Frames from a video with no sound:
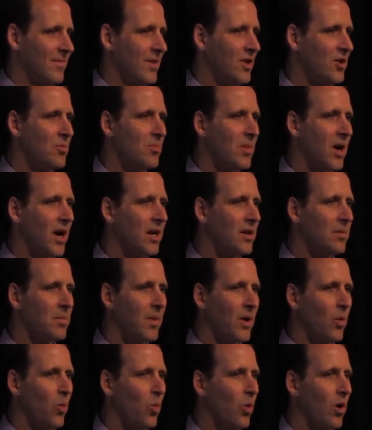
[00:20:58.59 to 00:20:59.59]
And your mind
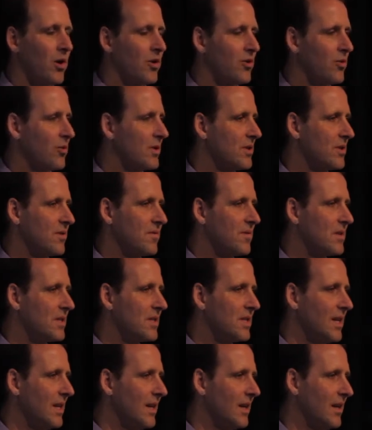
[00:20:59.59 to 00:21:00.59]
might wander into
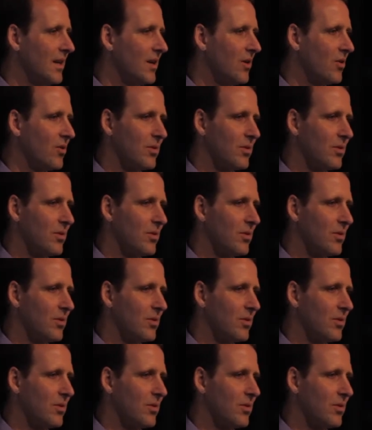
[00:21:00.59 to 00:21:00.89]
fatigue,